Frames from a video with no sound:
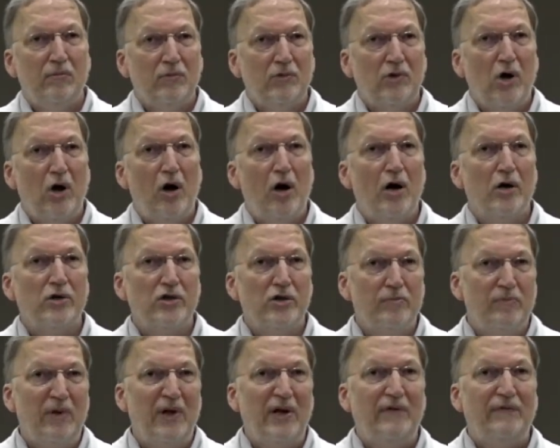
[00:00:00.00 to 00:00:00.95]

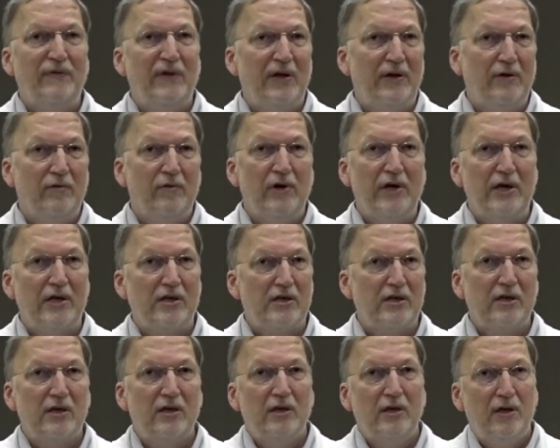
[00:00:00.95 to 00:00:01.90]
cost, benefit,
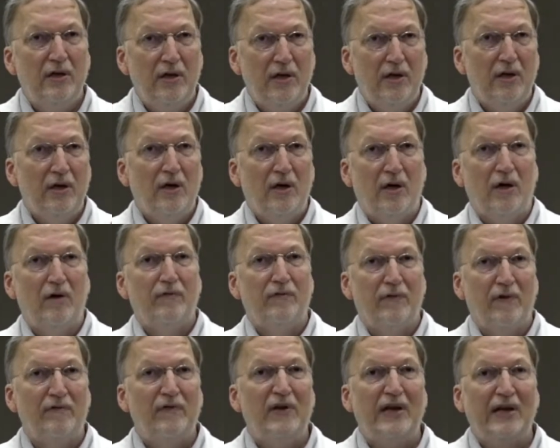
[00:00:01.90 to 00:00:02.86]
risk of